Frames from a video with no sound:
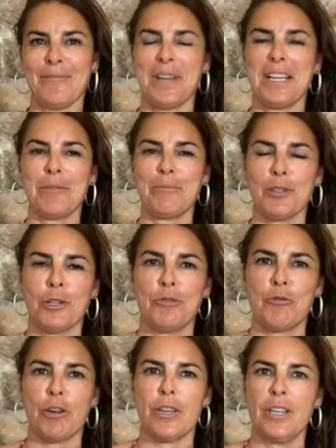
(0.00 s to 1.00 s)
My name is
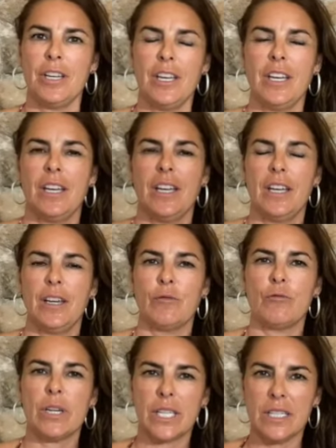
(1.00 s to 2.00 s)
Audra
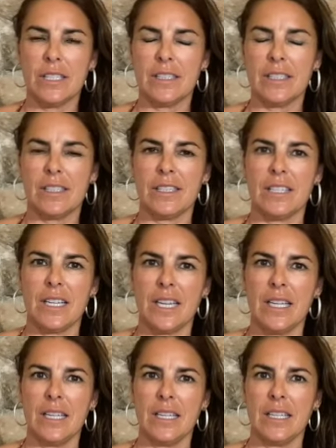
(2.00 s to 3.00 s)
Ricketts,
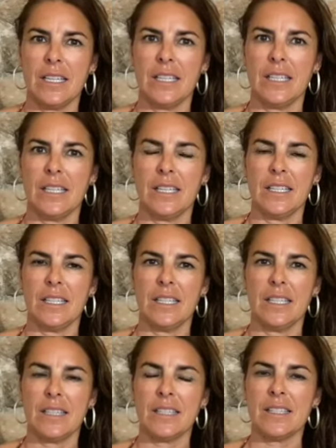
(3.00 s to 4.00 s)

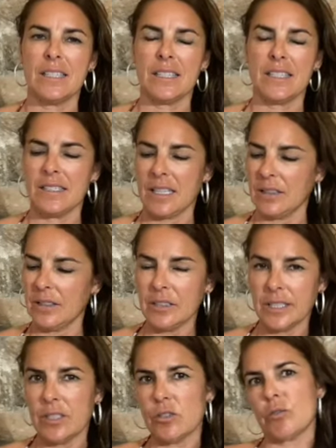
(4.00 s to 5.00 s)
and this is a
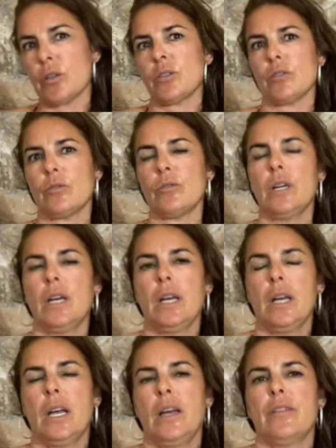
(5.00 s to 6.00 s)
little intro
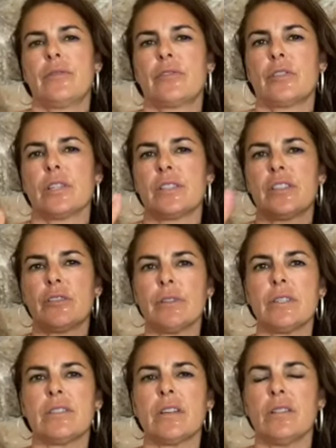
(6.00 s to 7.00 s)
for a
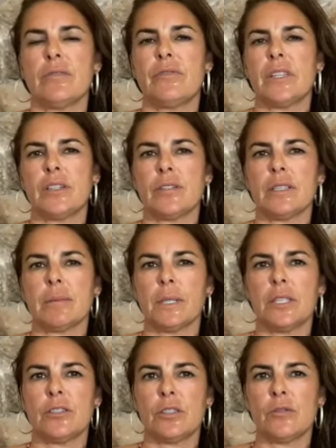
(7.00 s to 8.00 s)
series of videos I'm going
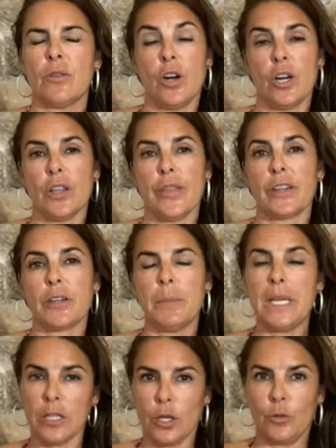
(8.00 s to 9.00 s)
to do on the
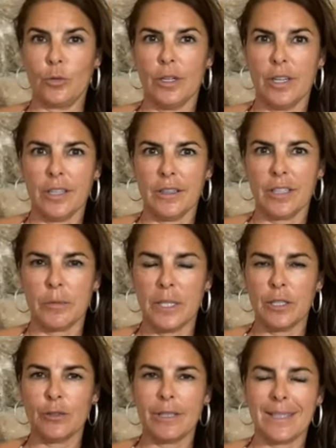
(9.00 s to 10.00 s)
Camino
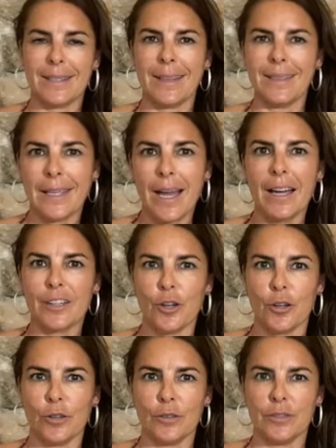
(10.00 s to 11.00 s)
de
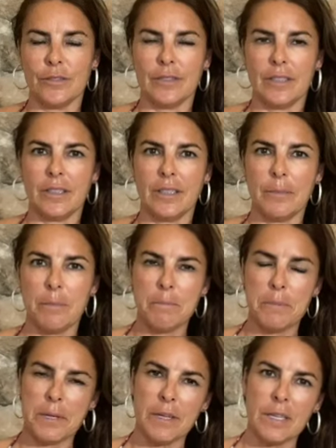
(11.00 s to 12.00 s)
Santiago, the
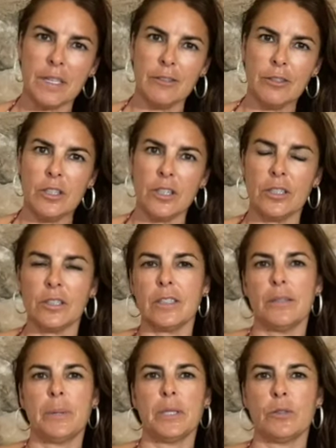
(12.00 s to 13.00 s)
big,
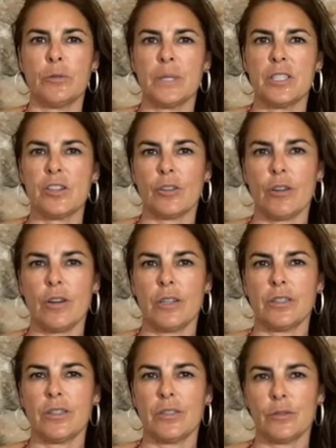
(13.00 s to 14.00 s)
long pilgrimage
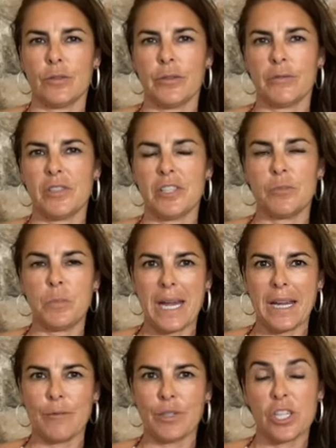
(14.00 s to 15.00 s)
across the north of
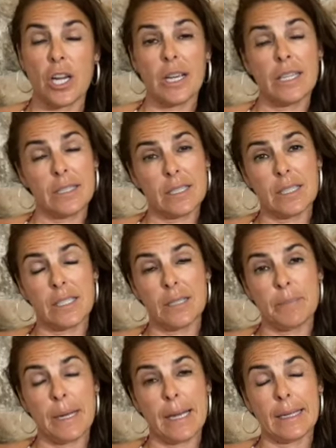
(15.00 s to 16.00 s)
Spain, which I
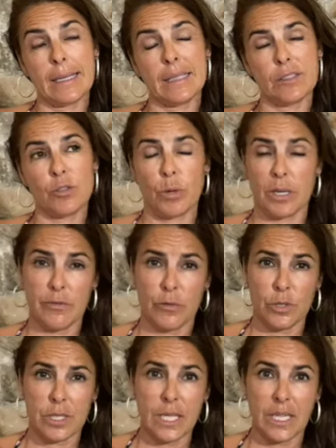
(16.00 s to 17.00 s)
did back in
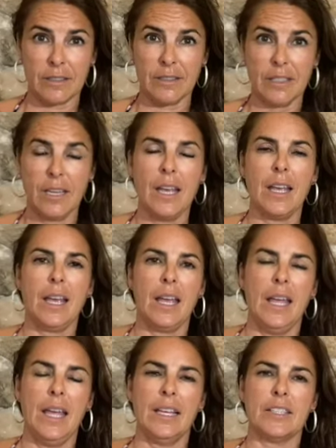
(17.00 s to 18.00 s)
2014.
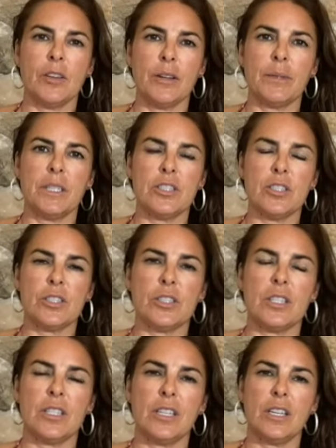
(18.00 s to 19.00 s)
So I'm going to
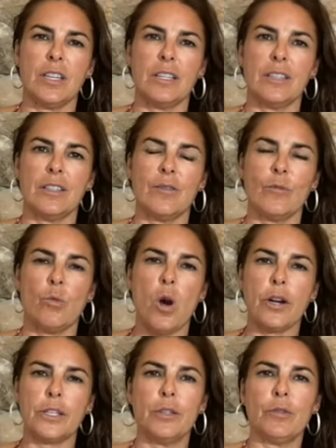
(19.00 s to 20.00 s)
just
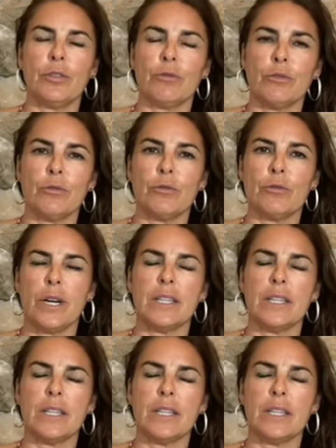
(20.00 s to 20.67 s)
walk you through.